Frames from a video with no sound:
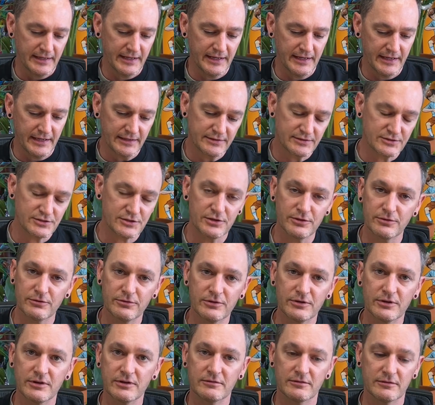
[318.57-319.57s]
a
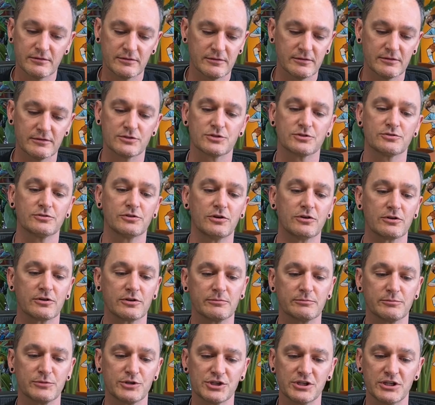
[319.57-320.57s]
tuned
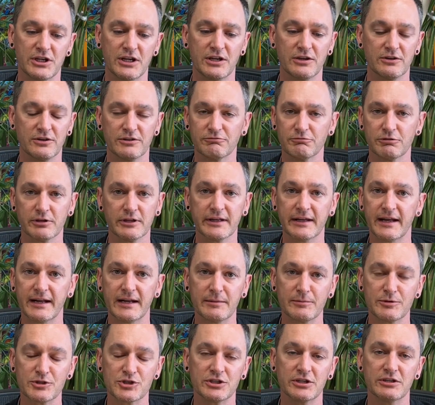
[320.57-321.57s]
stroke machine, or really
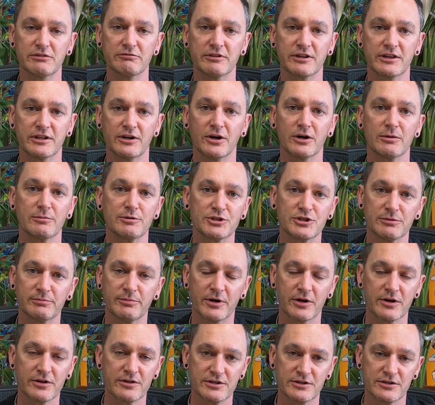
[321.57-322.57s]
any machine with an armature
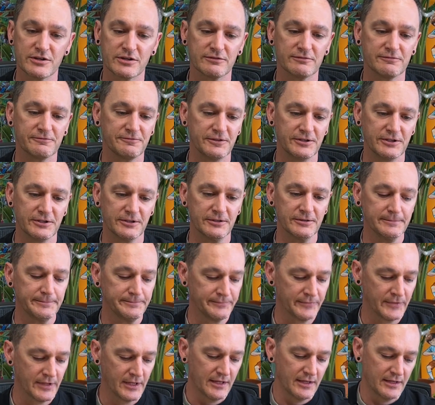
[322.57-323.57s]
bar that you can
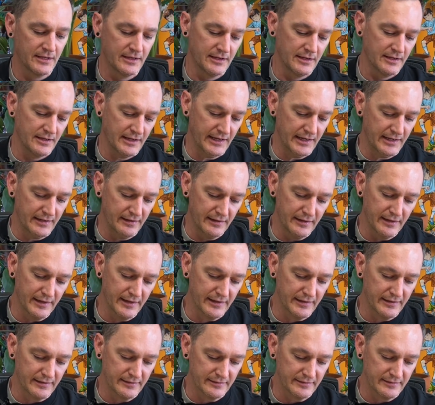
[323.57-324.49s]
feel, and